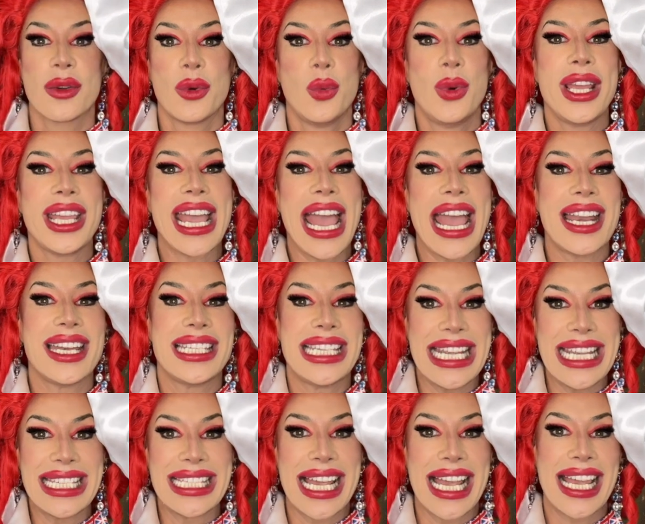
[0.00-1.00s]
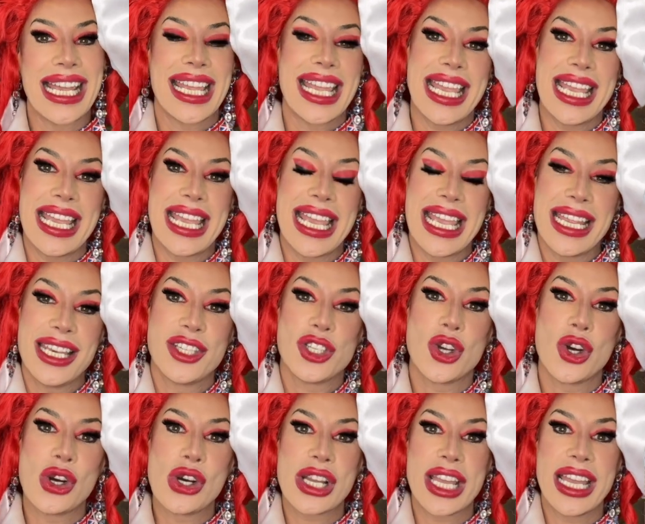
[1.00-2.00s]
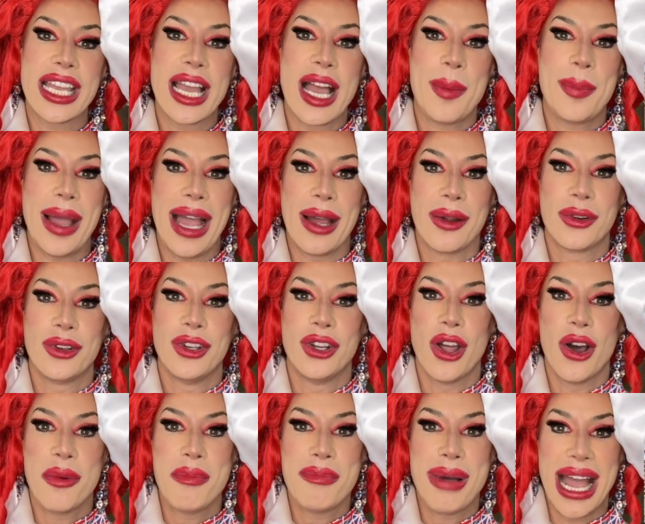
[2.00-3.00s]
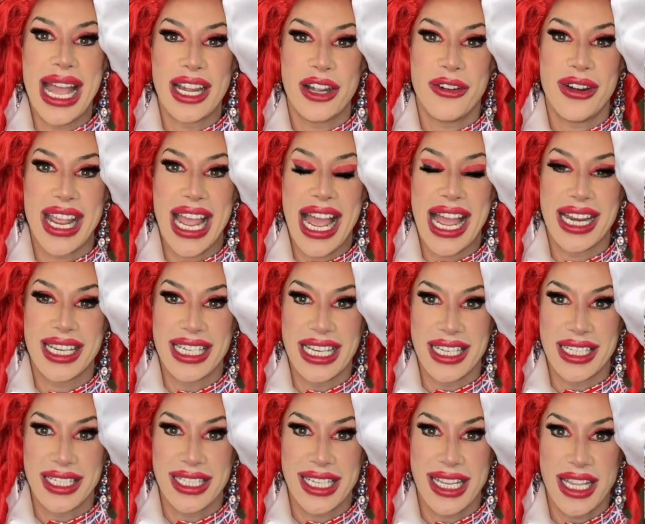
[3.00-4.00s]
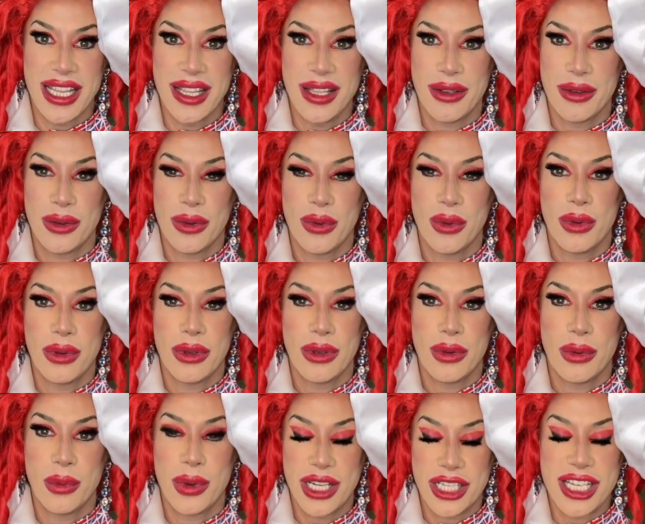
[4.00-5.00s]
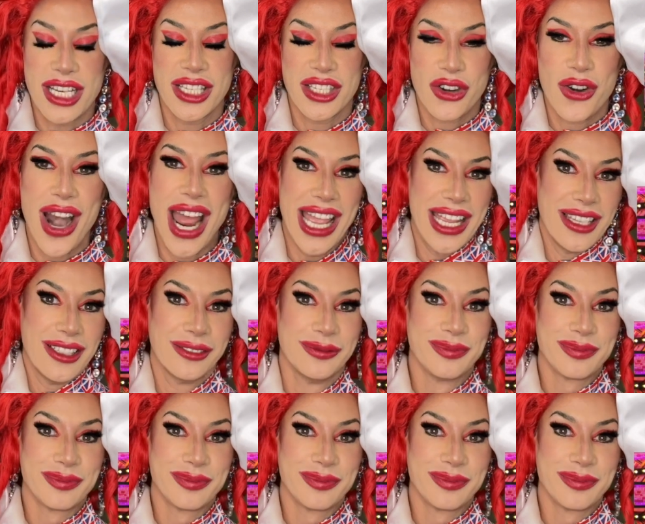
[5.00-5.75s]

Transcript: We get Dita and Kiki talking about non-binary identity, which is great.